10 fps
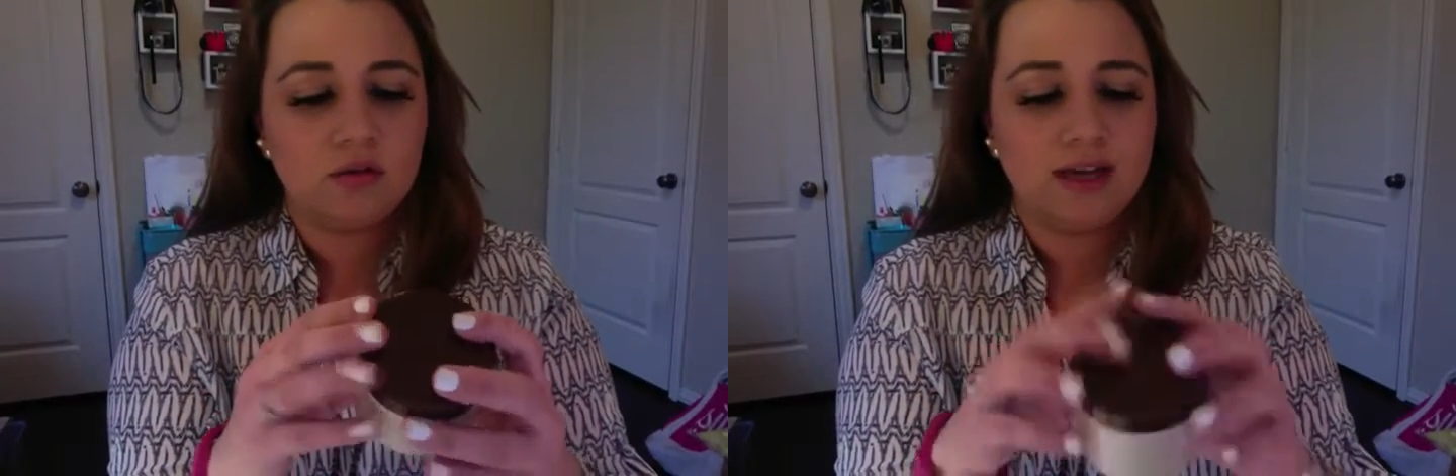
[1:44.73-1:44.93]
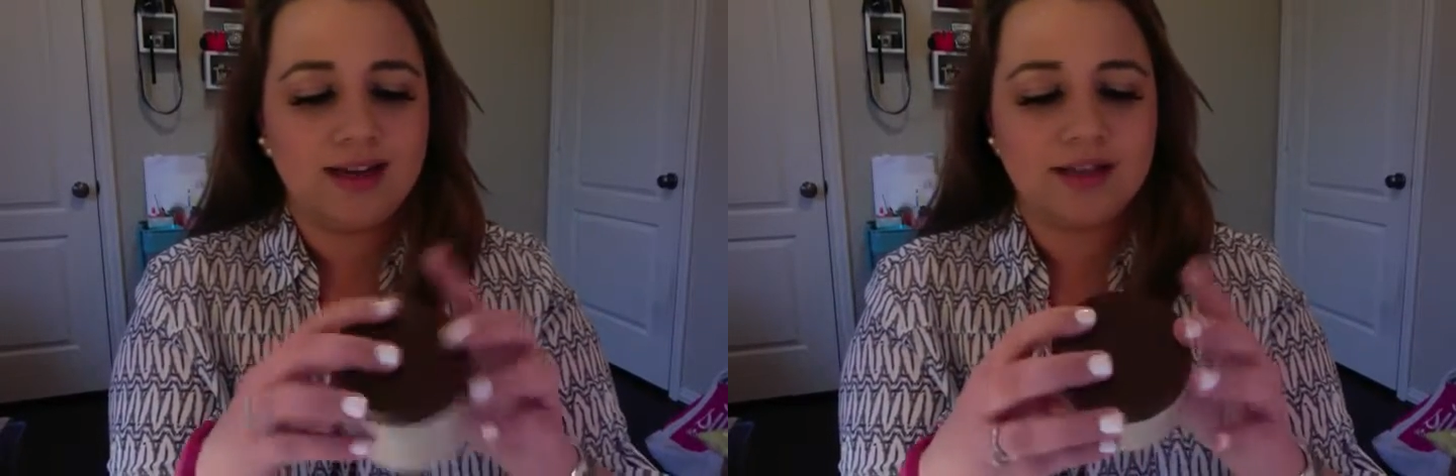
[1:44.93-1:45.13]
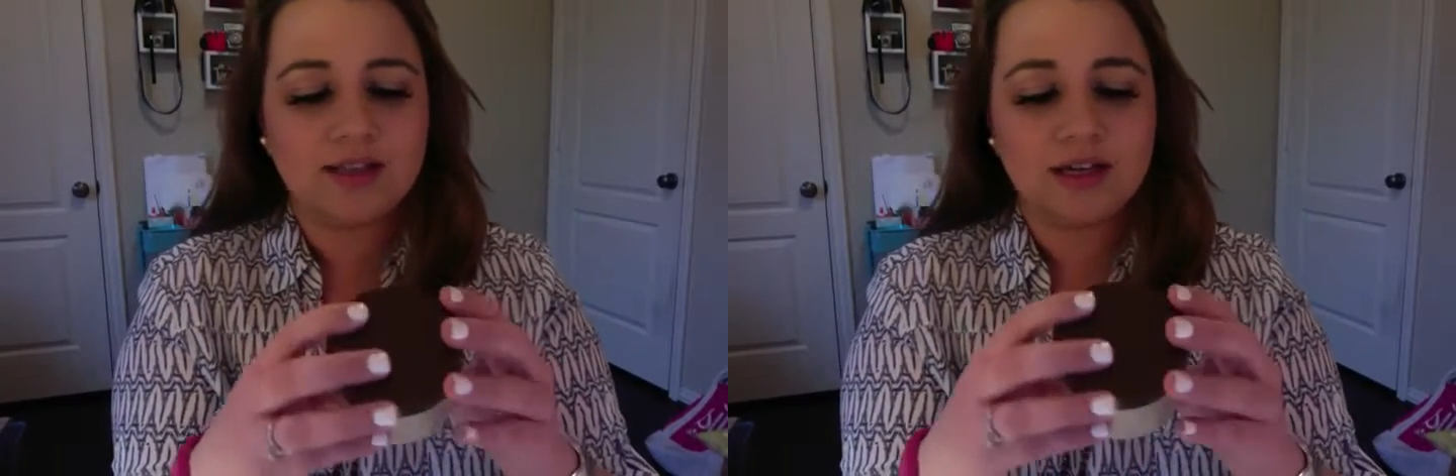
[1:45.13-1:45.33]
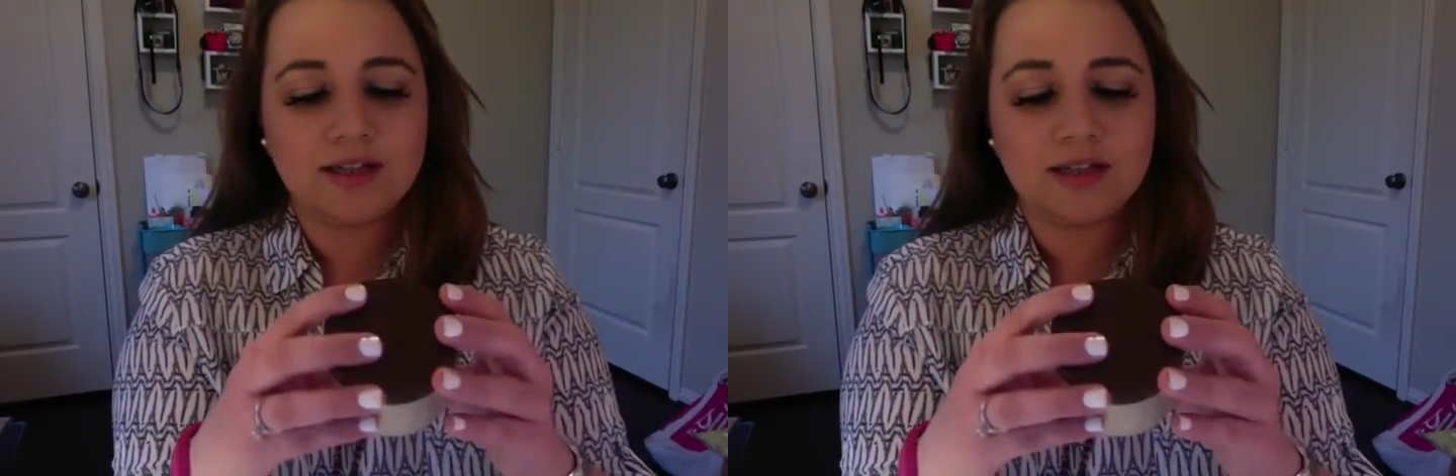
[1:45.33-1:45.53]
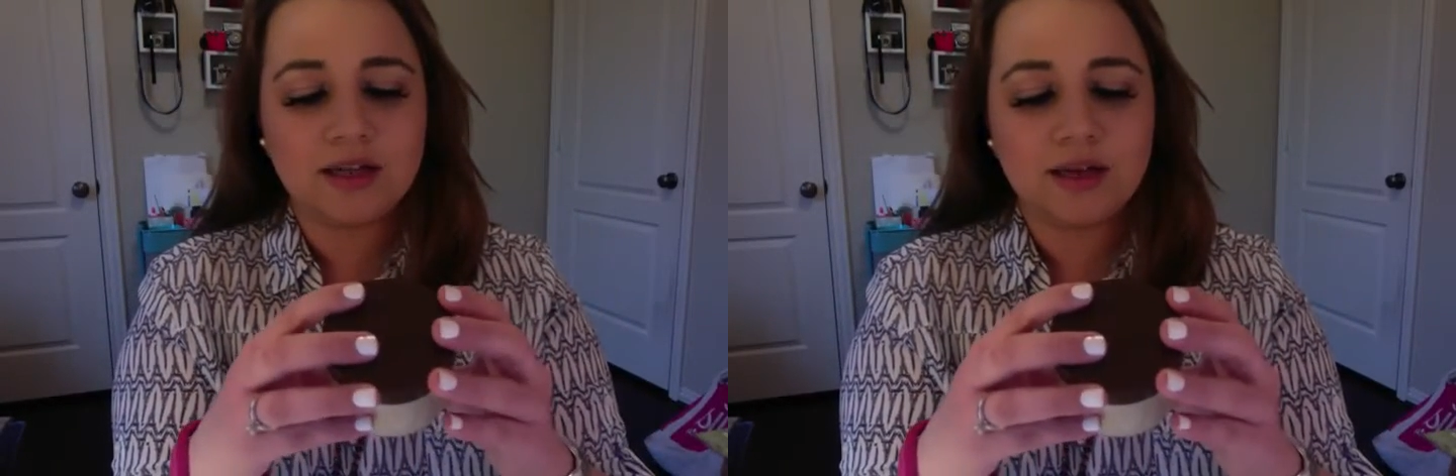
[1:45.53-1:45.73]
And it
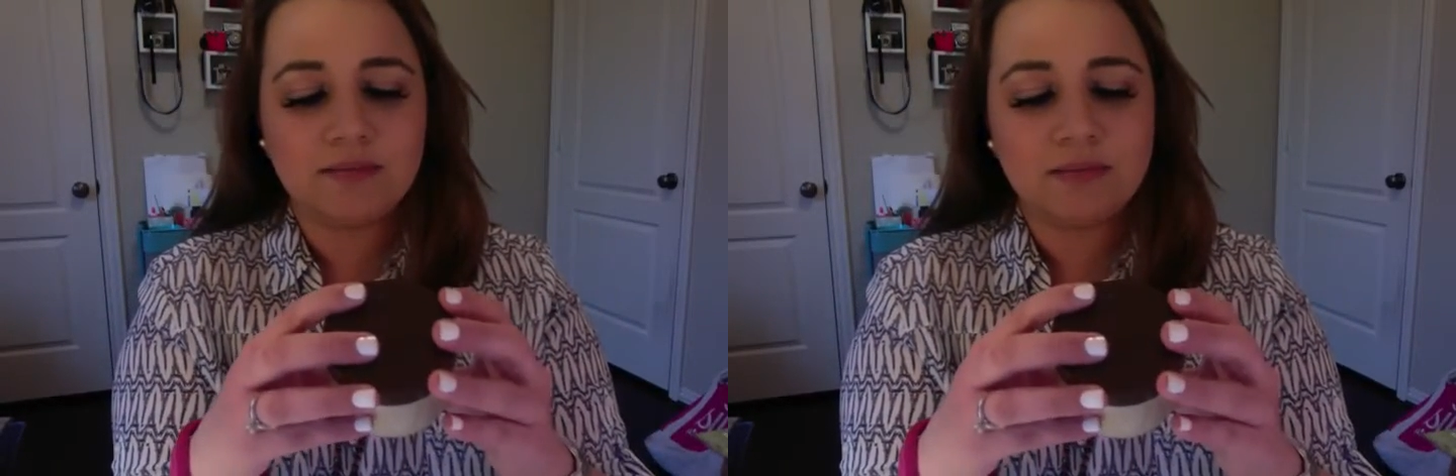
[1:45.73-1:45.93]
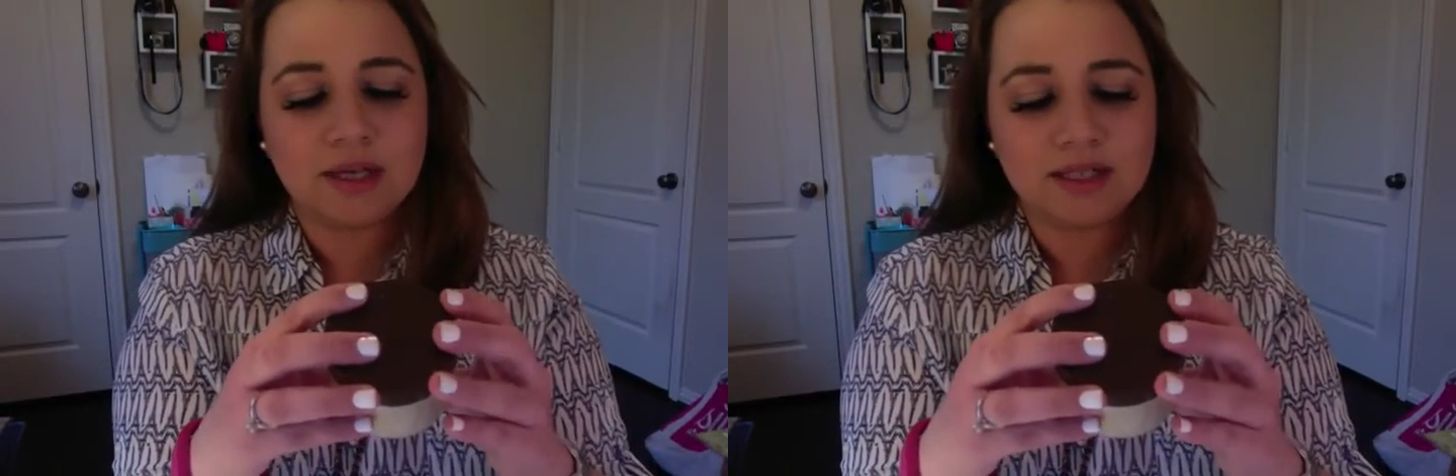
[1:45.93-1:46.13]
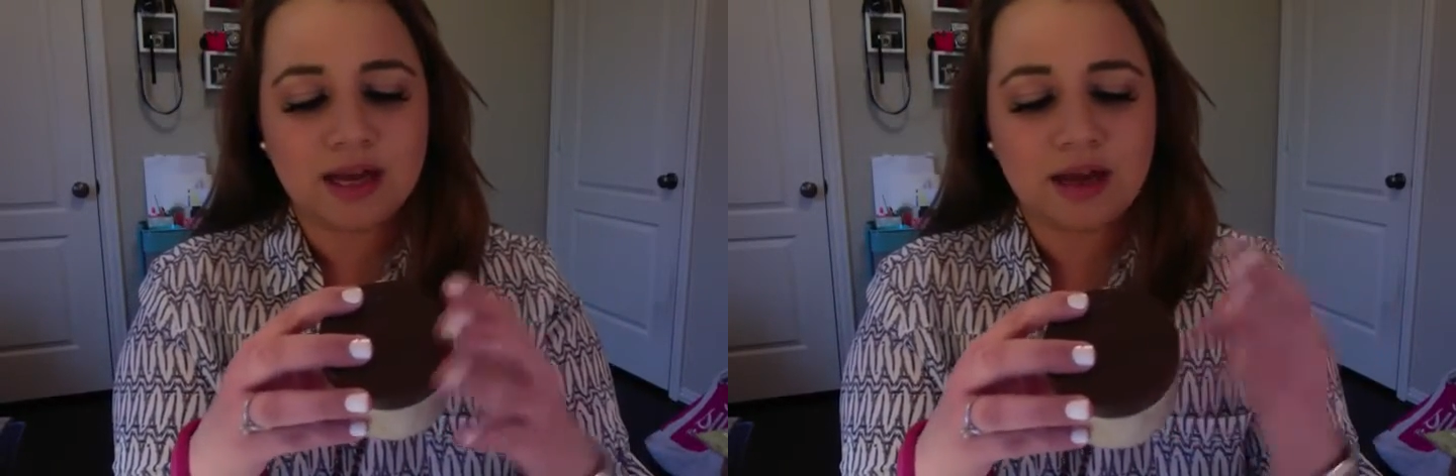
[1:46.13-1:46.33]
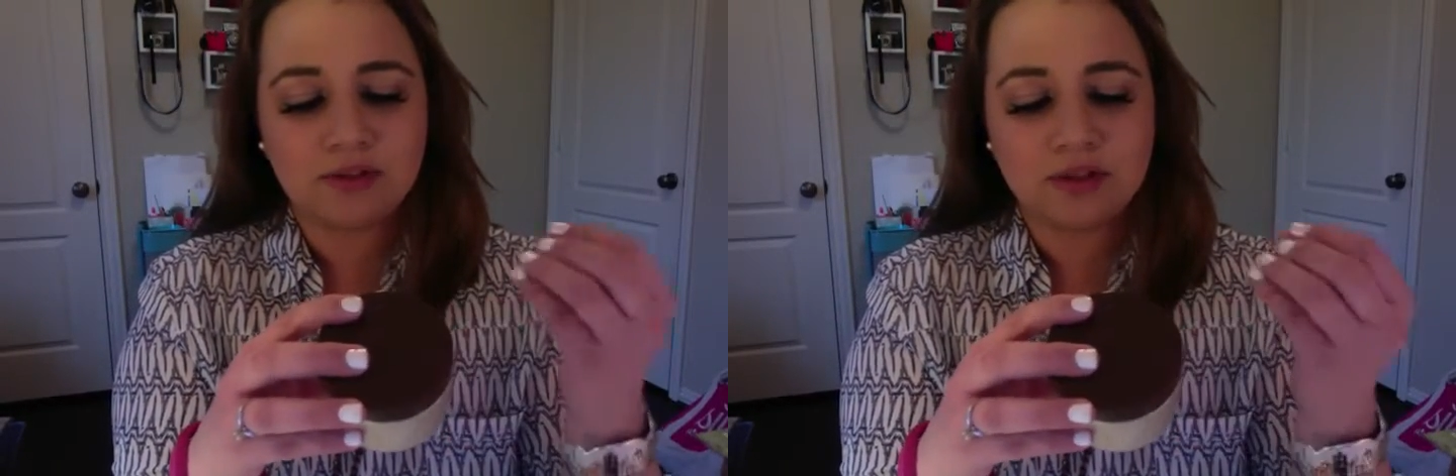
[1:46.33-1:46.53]
must have